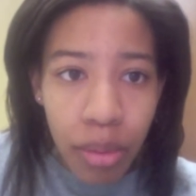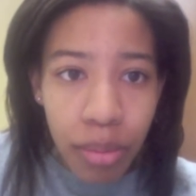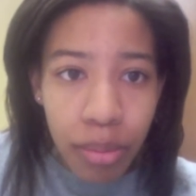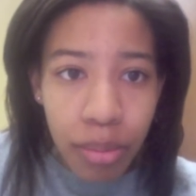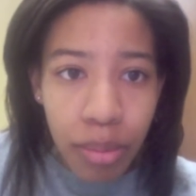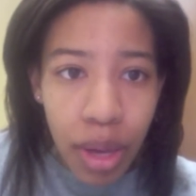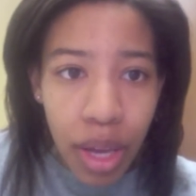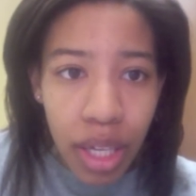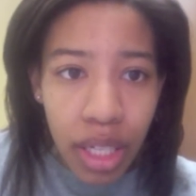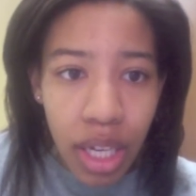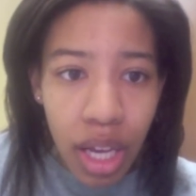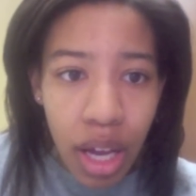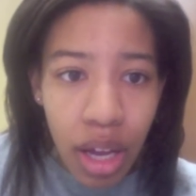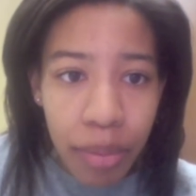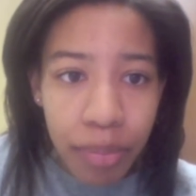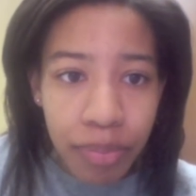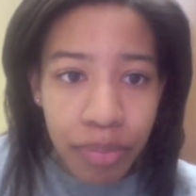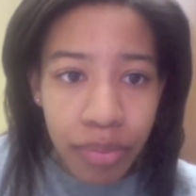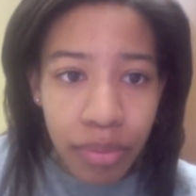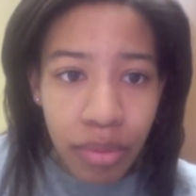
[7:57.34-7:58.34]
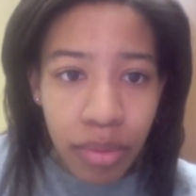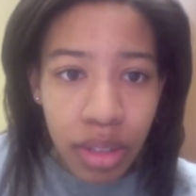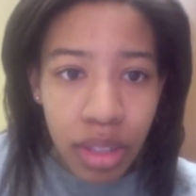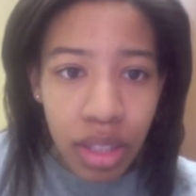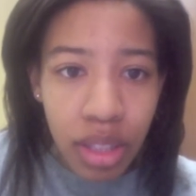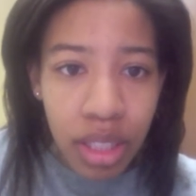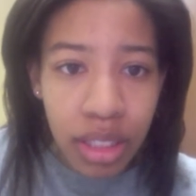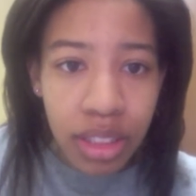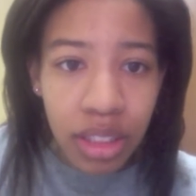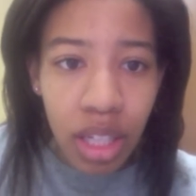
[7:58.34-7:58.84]
But
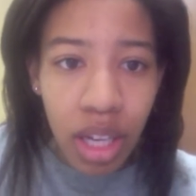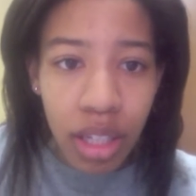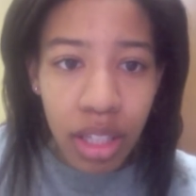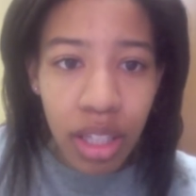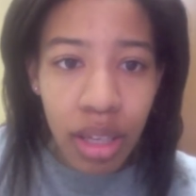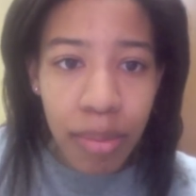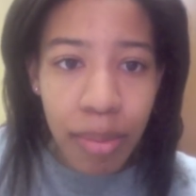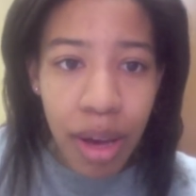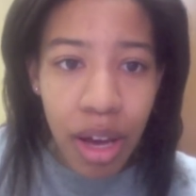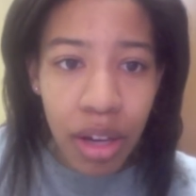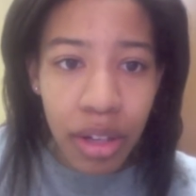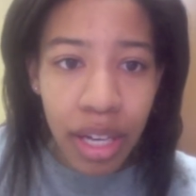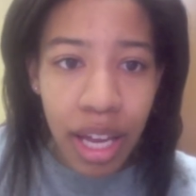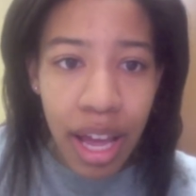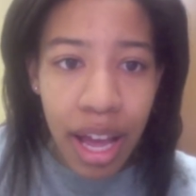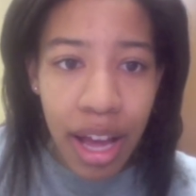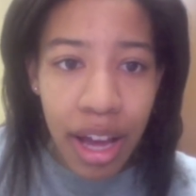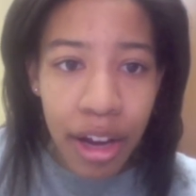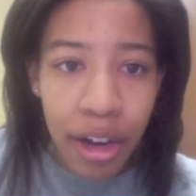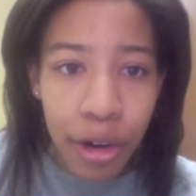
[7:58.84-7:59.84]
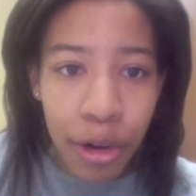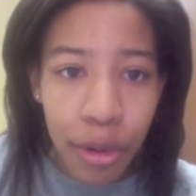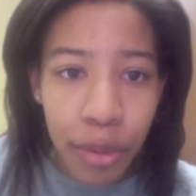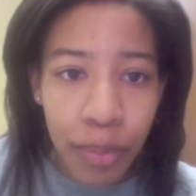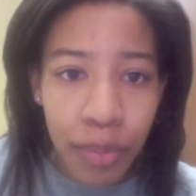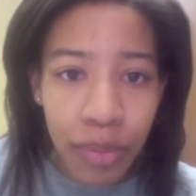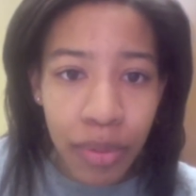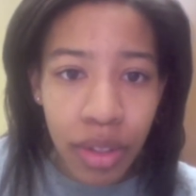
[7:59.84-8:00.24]
it's talking about how